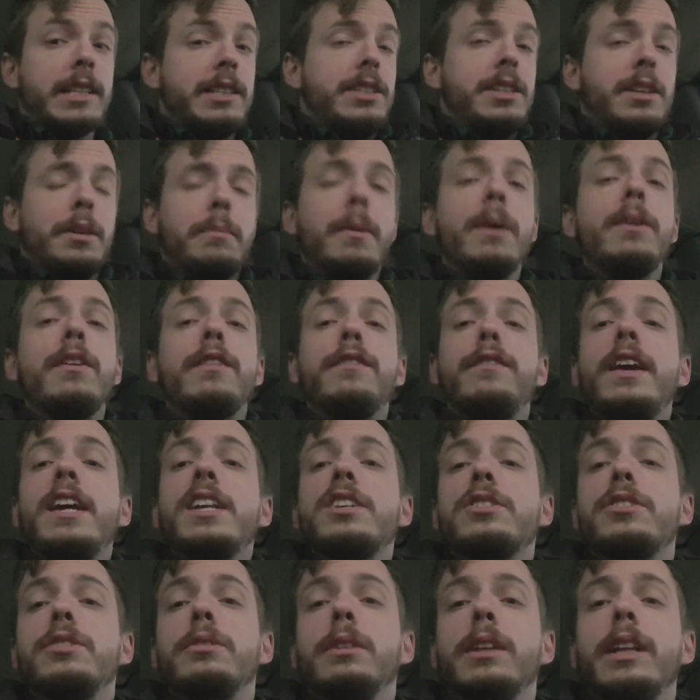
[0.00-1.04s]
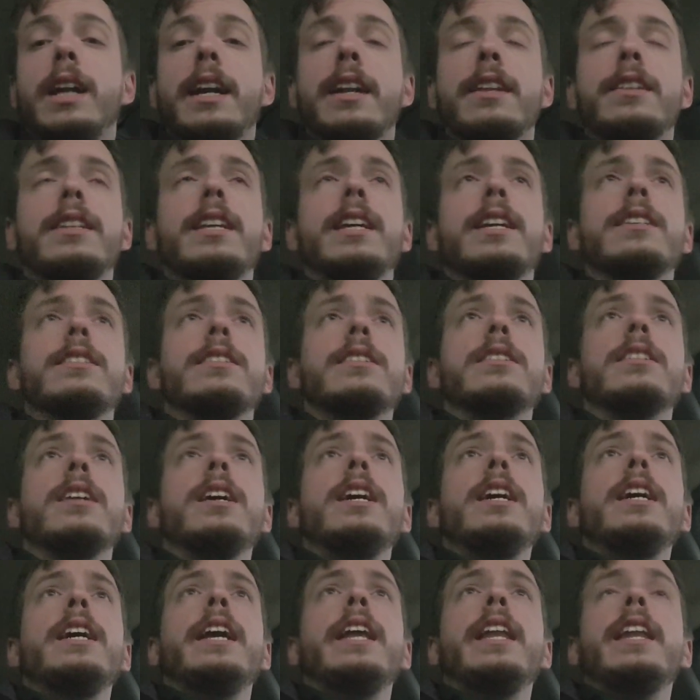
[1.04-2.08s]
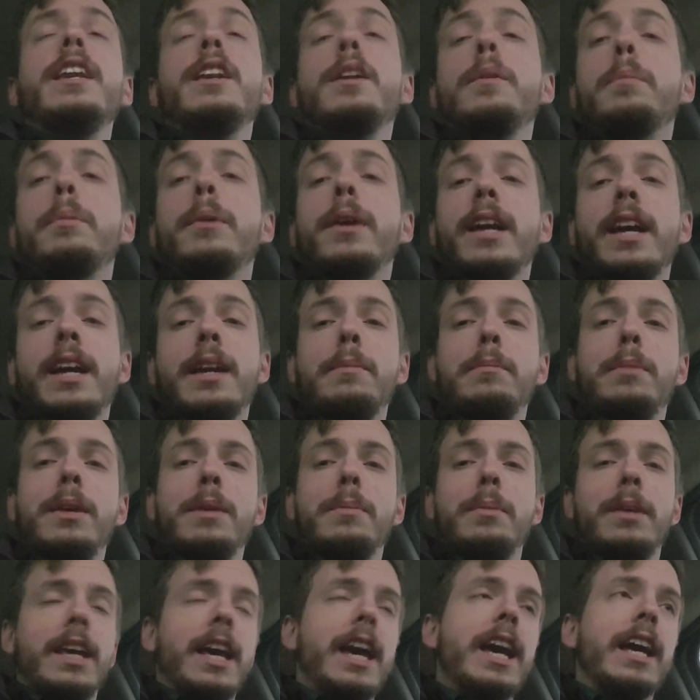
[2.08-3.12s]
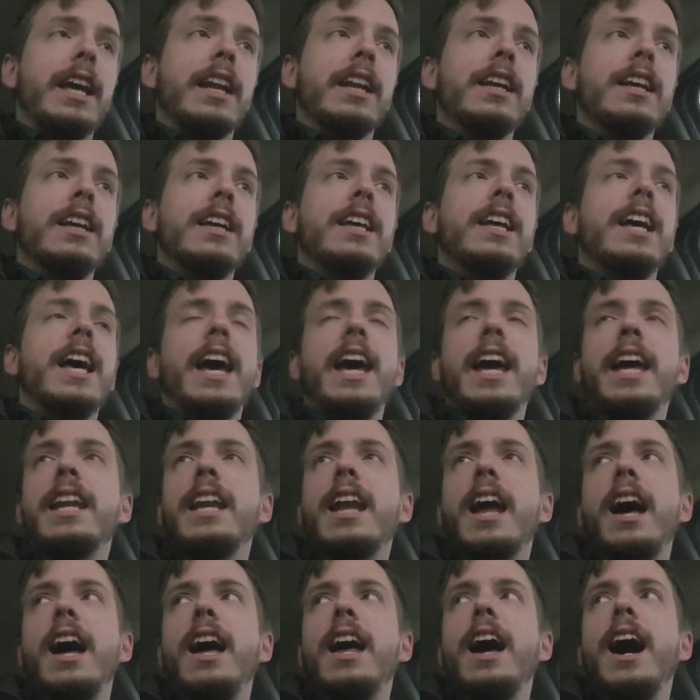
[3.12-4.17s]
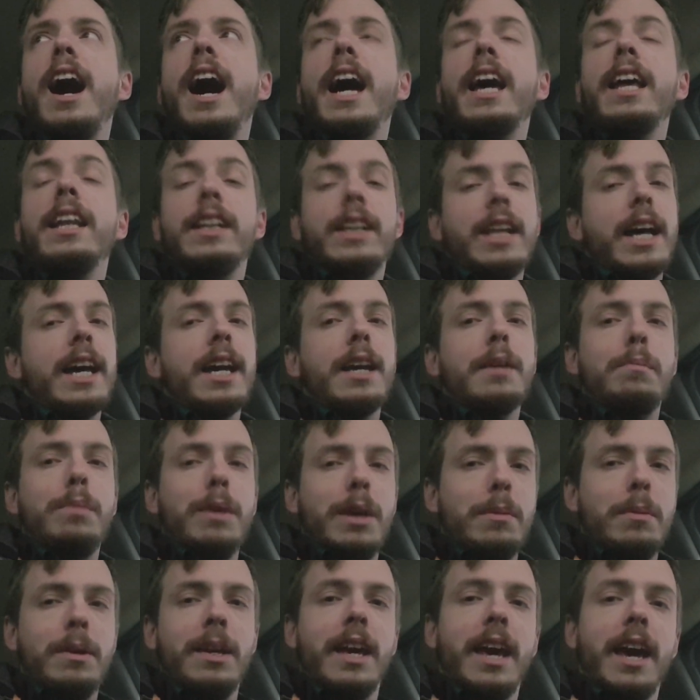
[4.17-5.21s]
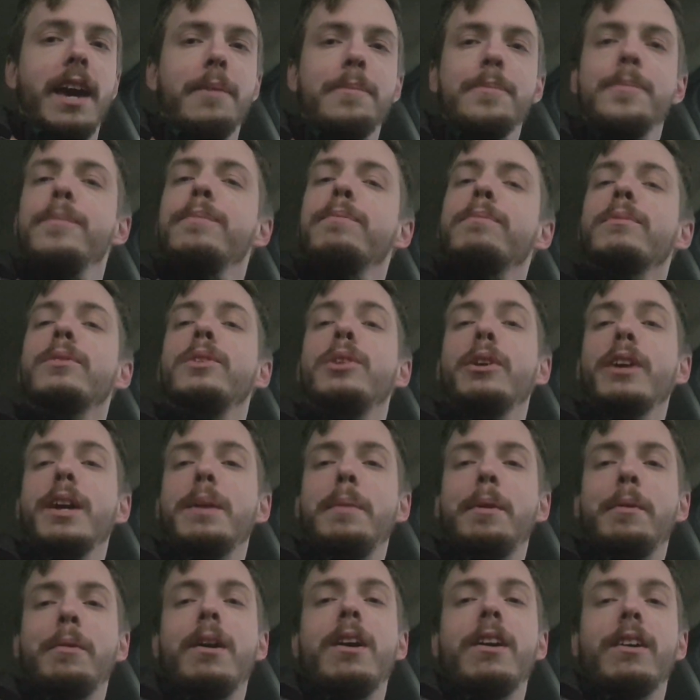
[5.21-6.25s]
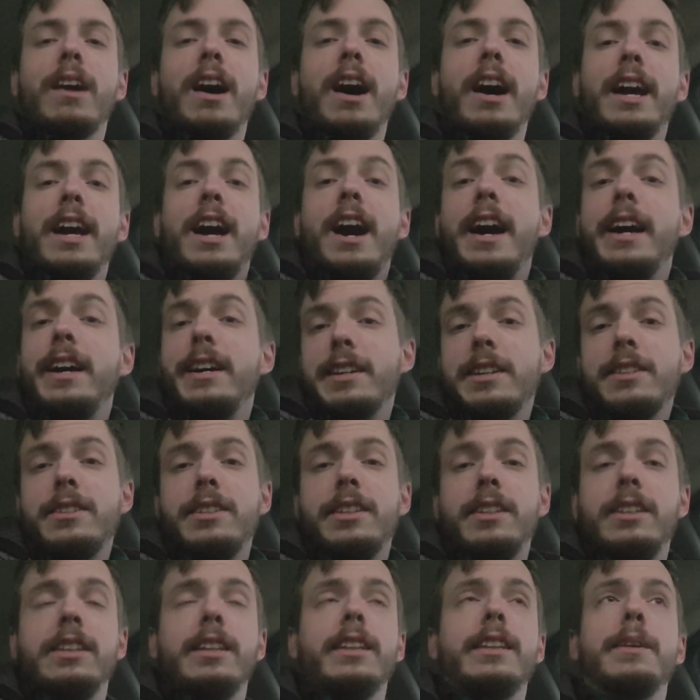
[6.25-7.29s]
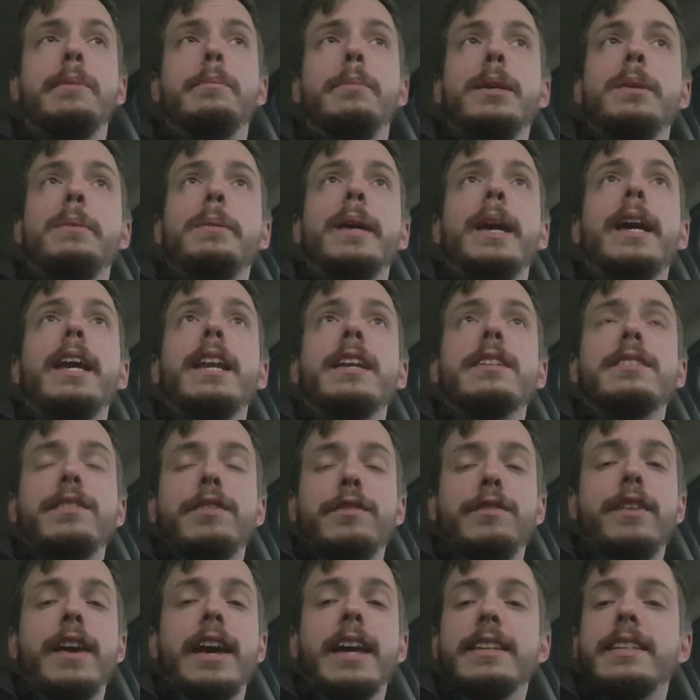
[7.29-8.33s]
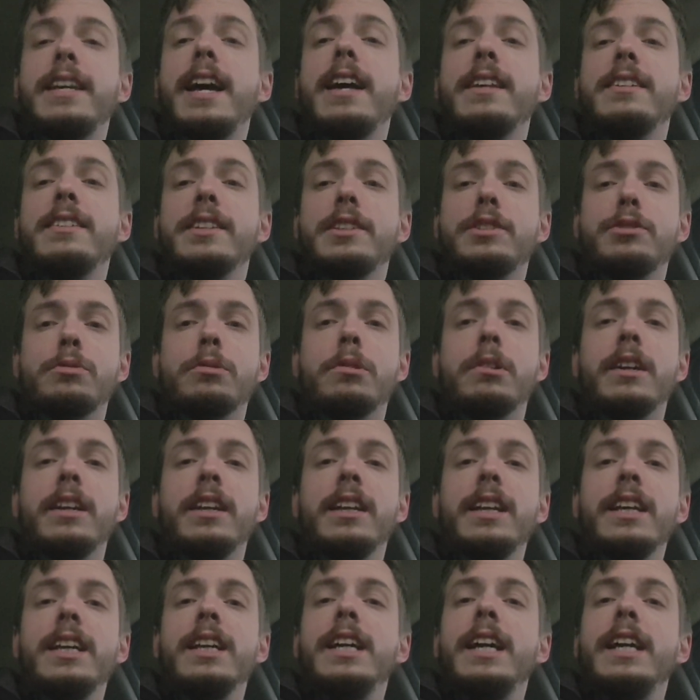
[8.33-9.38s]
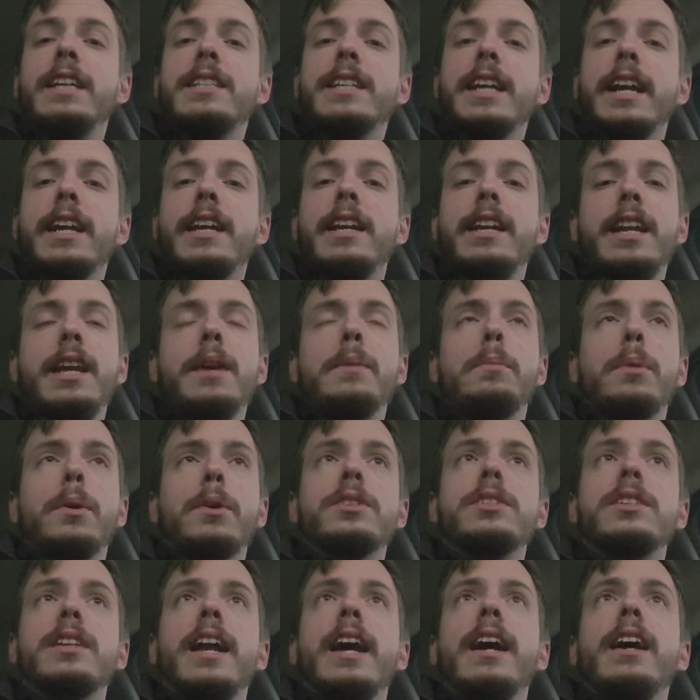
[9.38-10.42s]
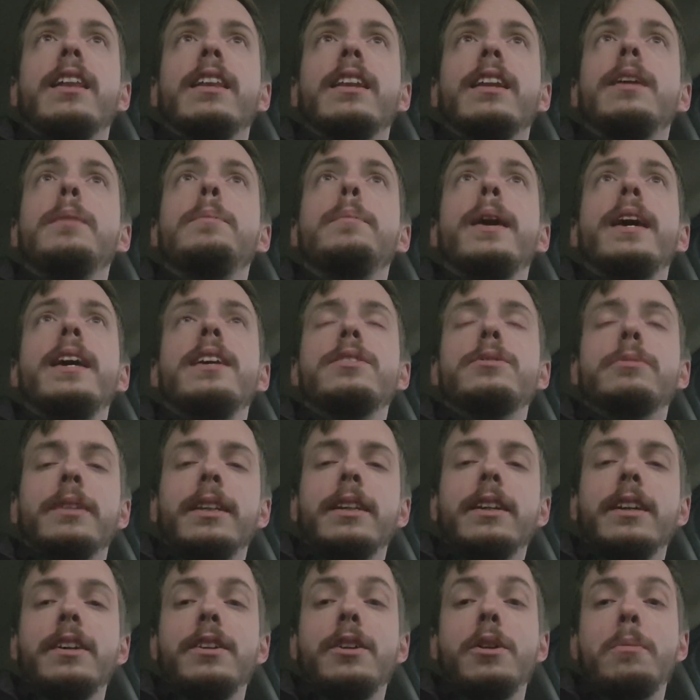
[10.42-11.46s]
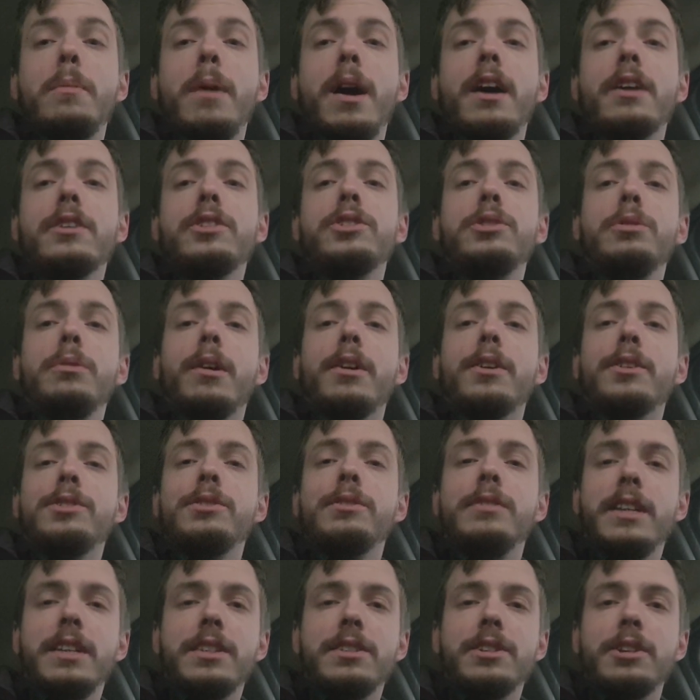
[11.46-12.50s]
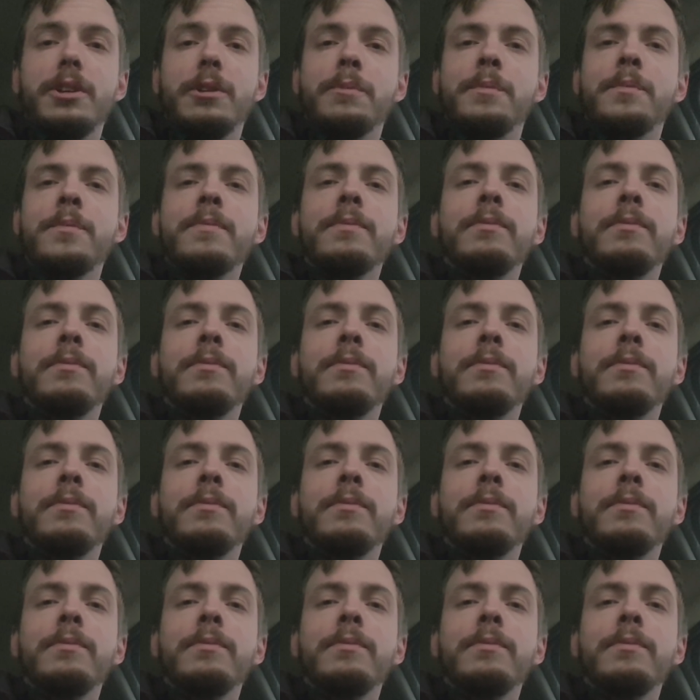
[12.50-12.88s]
their motivation to a lot of things, is you need to bring in BB-8, and I like BB-8. Don't get me wrong, I honestly think that BB-8 is a fantastic droid. It's got a neat personality, pays really good homage to R2-D2,